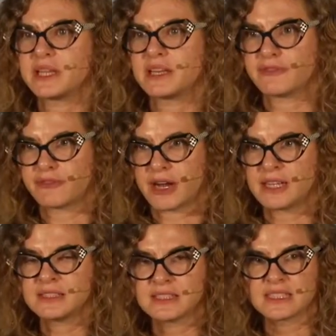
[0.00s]
in
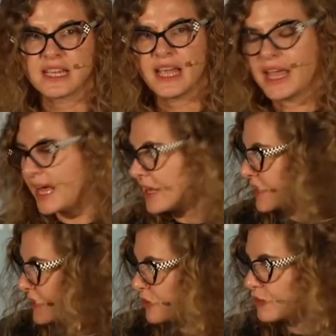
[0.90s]
France,
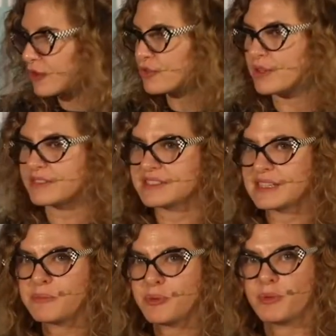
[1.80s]
and to François'
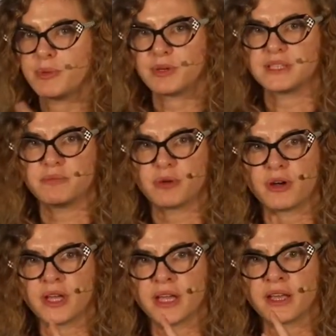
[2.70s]
example, we were
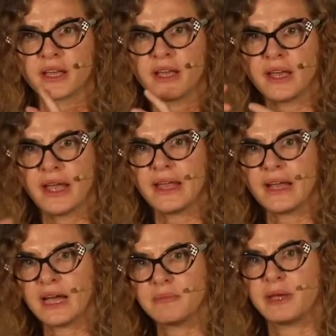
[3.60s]
deploying
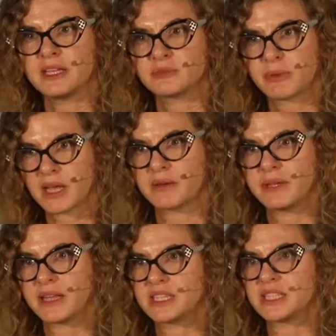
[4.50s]
AI-based
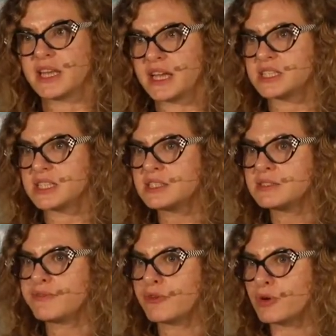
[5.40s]
recommendation engines
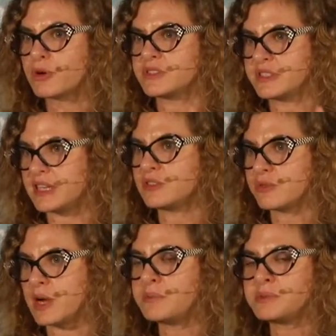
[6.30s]
for sales
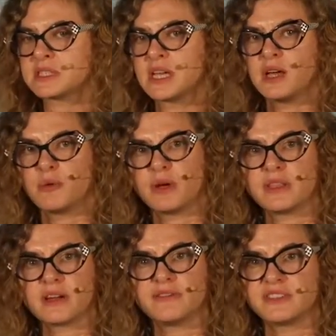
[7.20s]
reps when
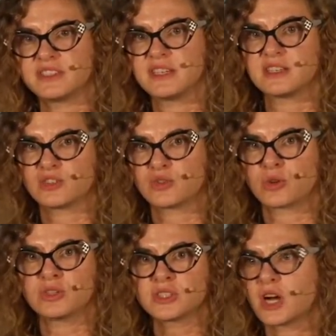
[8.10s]
they're visiting
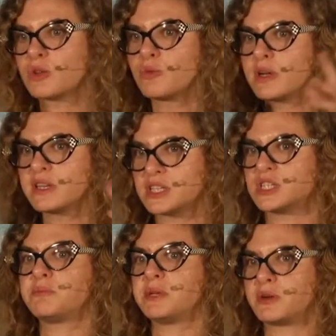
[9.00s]
stores on what they
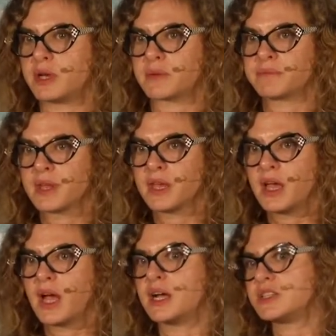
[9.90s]
should be doing.
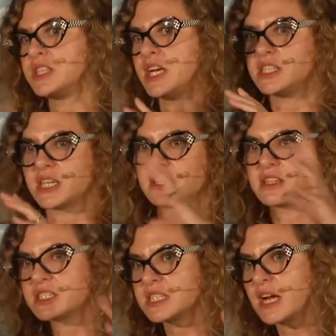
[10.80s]
Changing the
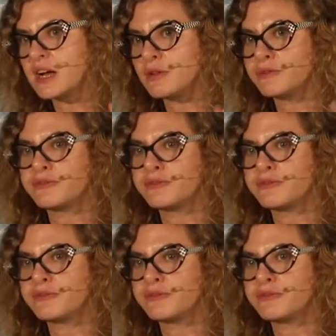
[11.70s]
shelf,